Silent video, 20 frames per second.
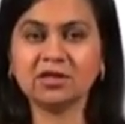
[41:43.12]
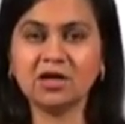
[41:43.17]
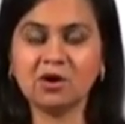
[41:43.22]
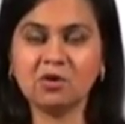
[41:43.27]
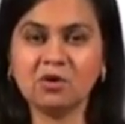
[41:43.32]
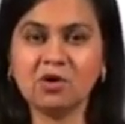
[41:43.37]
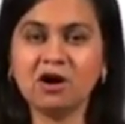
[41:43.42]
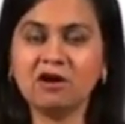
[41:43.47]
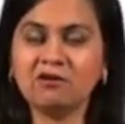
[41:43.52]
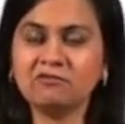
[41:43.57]

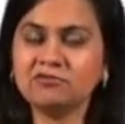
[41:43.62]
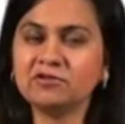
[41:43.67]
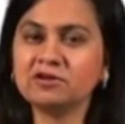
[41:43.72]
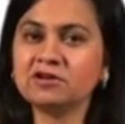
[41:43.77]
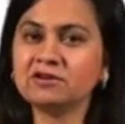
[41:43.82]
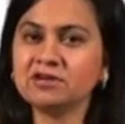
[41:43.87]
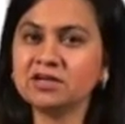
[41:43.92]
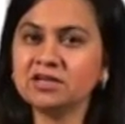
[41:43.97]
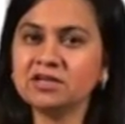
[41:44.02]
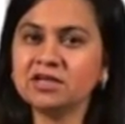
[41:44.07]
Now,
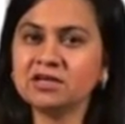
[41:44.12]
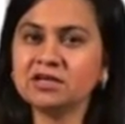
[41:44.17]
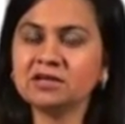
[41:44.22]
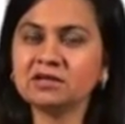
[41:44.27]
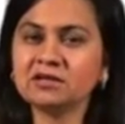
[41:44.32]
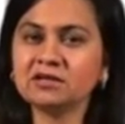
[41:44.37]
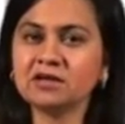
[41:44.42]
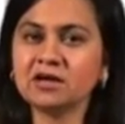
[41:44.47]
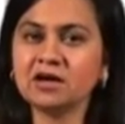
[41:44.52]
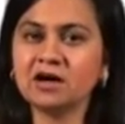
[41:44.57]
after
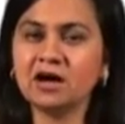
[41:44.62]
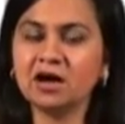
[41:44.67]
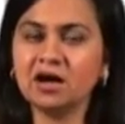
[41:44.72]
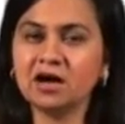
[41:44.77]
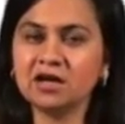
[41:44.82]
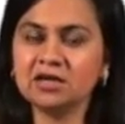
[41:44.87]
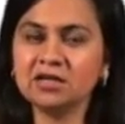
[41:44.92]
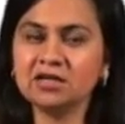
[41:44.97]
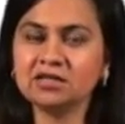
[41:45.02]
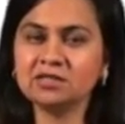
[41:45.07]
reading
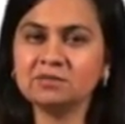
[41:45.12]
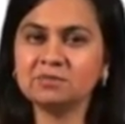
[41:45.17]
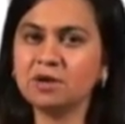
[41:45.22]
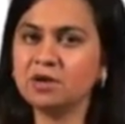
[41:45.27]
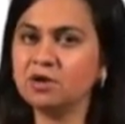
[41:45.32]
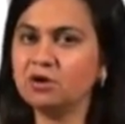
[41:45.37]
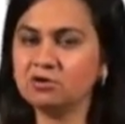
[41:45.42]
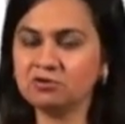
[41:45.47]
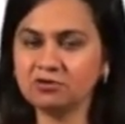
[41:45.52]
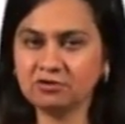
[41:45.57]
Hardy's
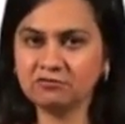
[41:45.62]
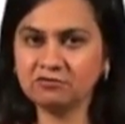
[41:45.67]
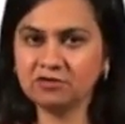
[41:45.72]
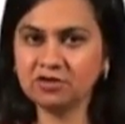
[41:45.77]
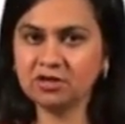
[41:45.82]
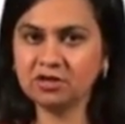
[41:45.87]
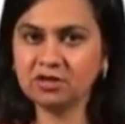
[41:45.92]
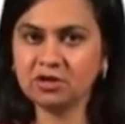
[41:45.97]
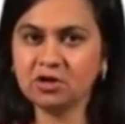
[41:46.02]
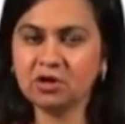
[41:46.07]

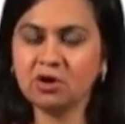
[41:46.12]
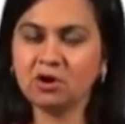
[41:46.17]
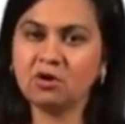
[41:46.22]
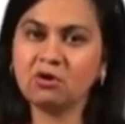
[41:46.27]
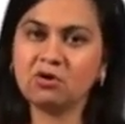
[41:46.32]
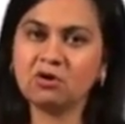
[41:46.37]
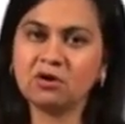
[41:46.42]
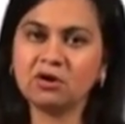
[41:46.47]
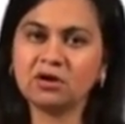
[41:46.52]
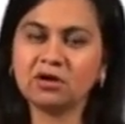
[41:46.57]
biography
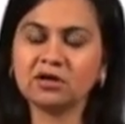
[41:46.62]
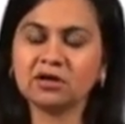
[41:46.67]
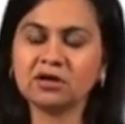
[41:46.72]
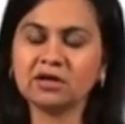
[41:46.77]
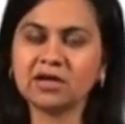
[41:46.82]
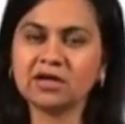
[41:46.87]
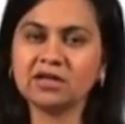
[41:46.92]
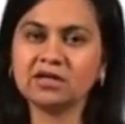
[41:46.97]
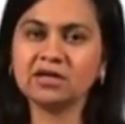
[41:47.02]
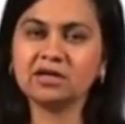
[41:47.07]
or
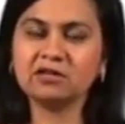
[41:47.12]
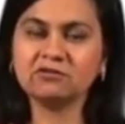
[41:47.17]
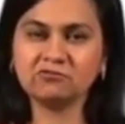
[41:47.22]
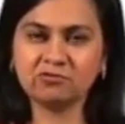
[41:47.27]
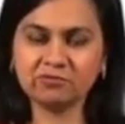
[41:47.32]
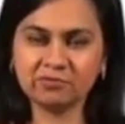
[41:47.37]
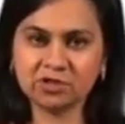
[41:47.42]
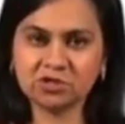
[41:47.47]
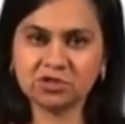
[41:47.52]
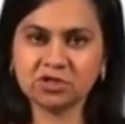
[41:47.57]
getting
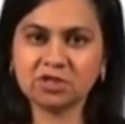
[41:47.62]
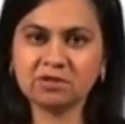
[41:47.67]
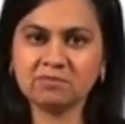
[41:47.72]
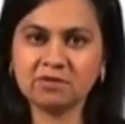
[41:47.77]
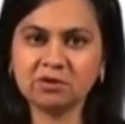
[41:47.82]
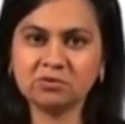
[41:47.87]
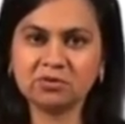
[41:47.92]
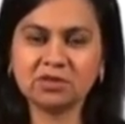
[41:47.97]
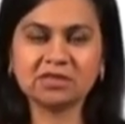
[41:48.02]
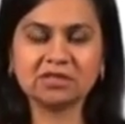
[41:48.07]
information
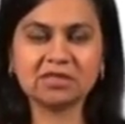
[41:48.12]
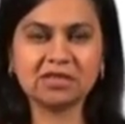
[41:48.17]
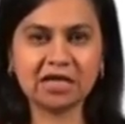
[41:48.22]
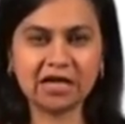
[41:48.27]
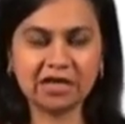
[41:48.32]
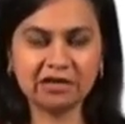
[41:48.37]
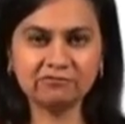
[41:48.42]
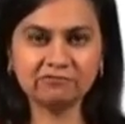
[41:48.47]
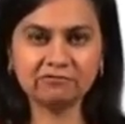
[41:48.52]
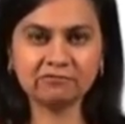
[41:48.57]
about his
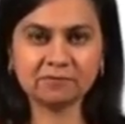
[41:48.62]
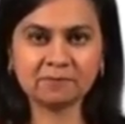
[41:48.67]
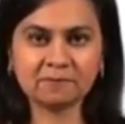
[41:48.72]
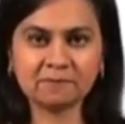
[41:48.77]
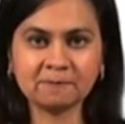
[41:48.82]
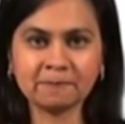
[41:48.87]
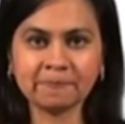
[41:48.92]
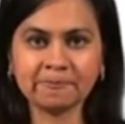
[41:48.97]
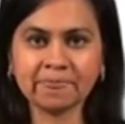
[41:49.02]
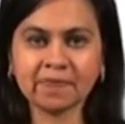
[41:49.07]
life,
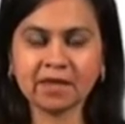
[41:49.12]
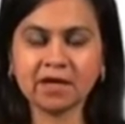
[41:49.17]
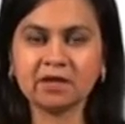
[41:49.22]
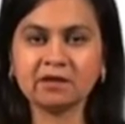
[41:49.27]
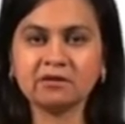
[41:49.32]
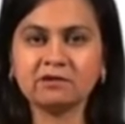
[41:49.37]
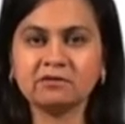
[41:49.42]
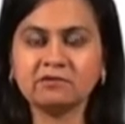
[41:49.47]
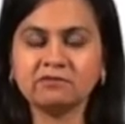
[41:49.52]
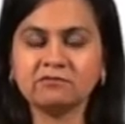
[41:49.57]

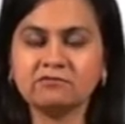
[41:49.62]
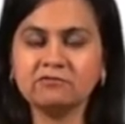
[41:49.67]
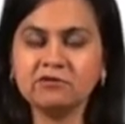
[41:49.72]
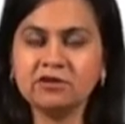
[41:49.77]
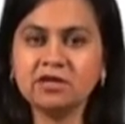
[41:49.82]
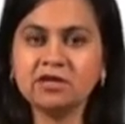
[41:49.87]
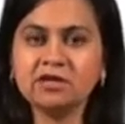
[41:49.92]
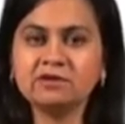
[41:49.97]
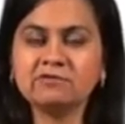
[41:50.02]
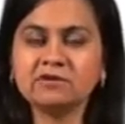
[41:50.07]

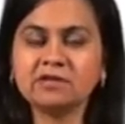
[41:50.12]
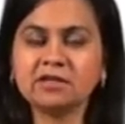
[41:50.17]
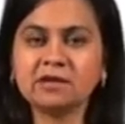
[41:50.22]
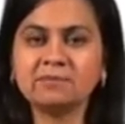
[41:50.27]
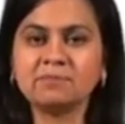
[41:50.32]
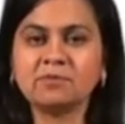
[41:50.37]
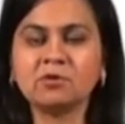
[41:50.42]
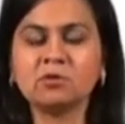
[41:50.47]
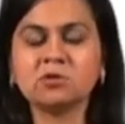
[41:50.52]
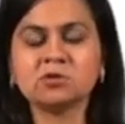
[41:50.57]
we will
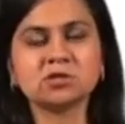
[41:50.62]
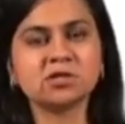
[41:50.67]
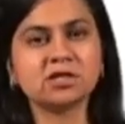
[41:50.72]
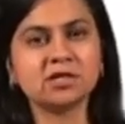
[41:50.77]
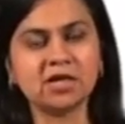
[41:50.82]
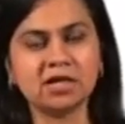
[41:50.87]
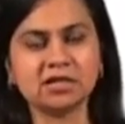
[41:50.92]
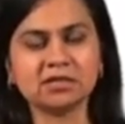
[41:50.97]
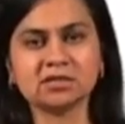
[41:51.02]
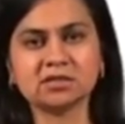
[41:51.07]
approach
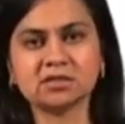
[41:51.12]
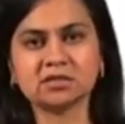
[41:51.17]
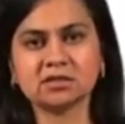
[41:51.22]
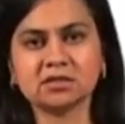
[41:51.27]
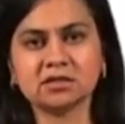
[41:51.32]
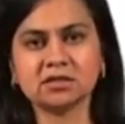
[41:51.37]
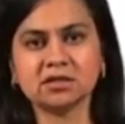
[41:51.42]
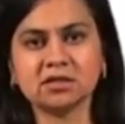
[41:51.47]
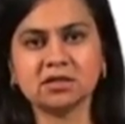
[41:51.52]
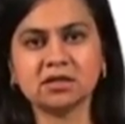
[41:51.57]
the
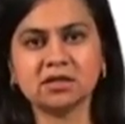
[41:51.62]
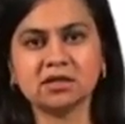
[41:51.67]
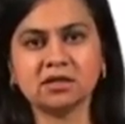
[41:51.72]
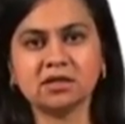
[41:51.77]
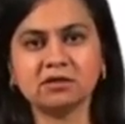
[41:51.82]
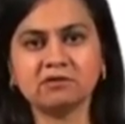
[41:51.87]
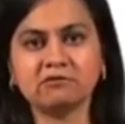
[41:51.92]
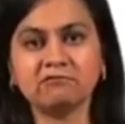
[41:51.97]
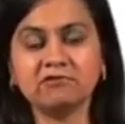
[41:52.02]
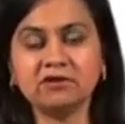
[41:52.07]
text
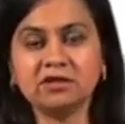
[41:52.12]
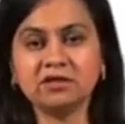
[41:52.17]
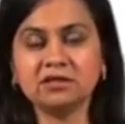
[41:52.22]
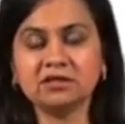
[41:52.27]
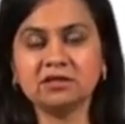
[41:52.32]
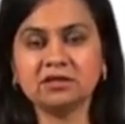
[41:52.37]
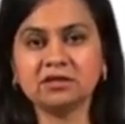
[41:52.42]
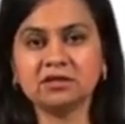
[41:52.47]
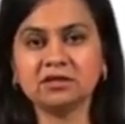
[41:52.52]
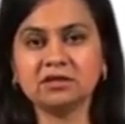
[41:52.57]

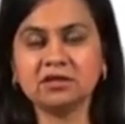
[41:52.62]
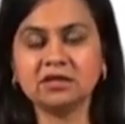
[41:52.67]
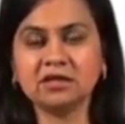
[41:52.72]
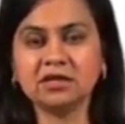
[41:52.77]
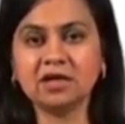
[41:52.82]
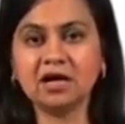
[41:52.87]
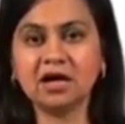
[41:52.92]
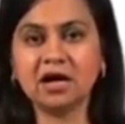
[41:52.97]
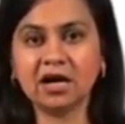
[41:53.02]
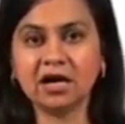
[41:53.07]
with
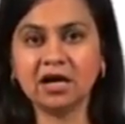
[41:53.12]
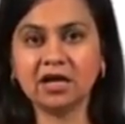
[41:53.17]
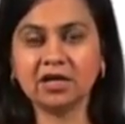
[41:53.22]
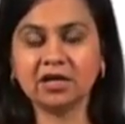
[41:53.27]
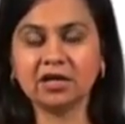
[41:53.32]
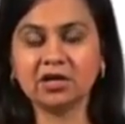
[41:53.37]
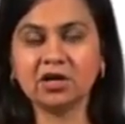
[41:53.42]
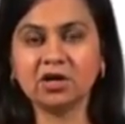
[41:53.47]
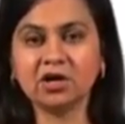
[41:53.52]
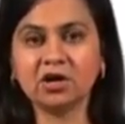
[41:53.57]
the
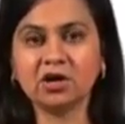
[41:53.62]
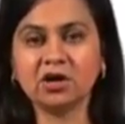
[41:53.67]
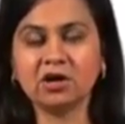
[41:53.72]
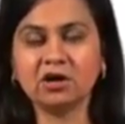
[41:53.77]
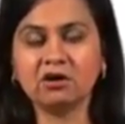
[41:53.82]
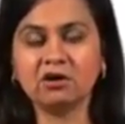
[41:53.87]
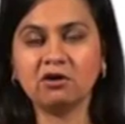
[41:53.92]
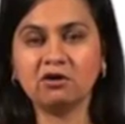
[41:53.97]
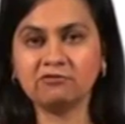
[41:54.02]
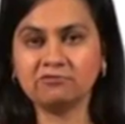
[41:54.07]
eye
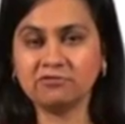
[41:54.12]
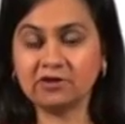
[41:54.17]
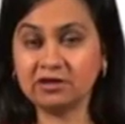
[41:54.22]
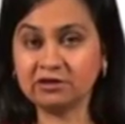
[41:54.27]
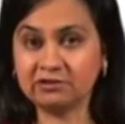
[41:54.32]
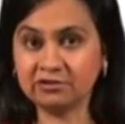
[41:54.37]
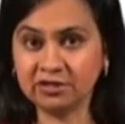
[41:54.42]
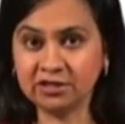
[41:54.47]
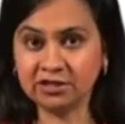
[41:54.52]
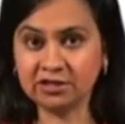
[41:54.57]
of
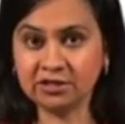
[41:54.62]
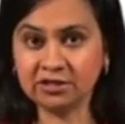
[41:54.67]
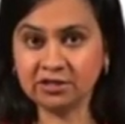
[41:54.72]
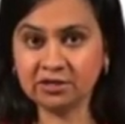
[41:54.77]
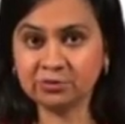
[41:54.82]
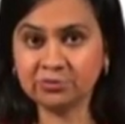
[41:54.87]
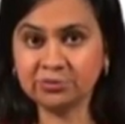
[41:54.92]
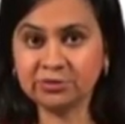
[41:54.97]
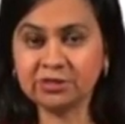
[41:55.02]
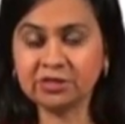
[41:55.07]
a
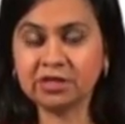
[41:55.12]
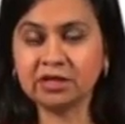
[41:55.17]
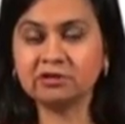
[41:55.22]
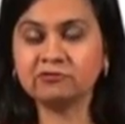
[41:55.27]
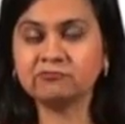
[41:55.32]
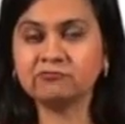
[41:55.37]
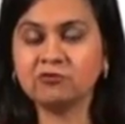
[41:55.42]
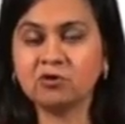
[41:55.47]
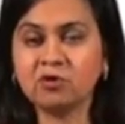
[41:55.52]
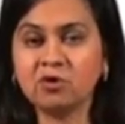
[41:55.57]
reader who is
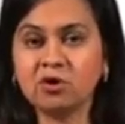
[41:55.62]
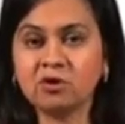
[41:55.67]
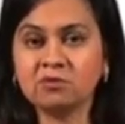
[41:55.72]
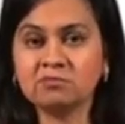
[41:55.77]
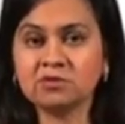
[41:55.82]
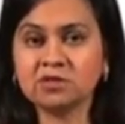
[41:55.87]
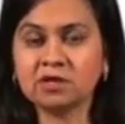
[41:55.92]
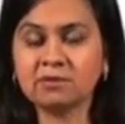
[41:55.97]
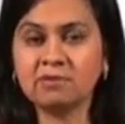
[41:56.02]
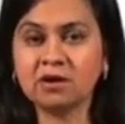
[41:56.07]

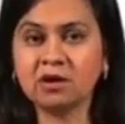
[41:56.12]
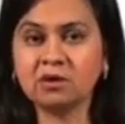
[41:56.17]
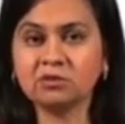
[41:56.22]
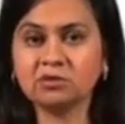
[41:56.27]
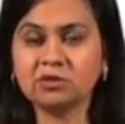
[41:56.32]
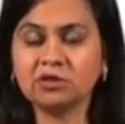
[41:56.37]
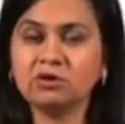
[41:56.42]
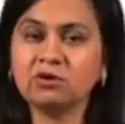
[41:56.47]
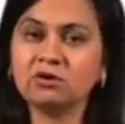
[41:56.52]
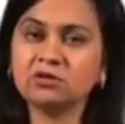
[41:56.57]
informed
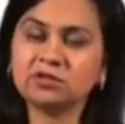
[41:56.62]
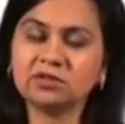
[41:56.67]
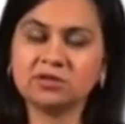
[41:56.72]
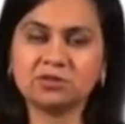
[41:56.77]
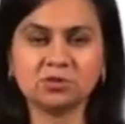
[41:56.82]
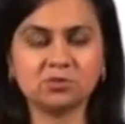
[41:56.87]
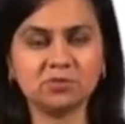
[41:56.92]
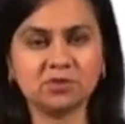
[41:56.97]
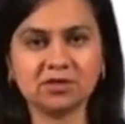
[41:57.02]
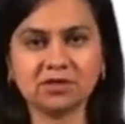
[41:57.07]
about the
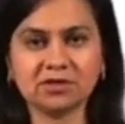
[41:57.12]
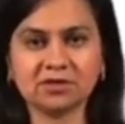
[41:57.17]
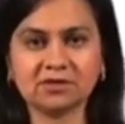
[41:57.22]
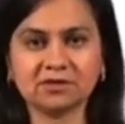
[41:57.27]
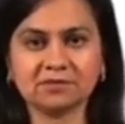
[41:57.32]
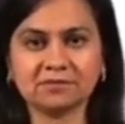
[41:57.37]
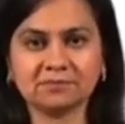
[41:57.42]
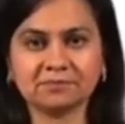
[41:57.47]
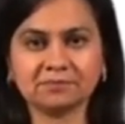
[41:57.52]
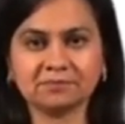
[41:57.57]
author's
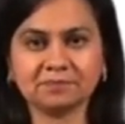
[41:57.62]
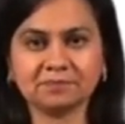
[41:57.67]
work.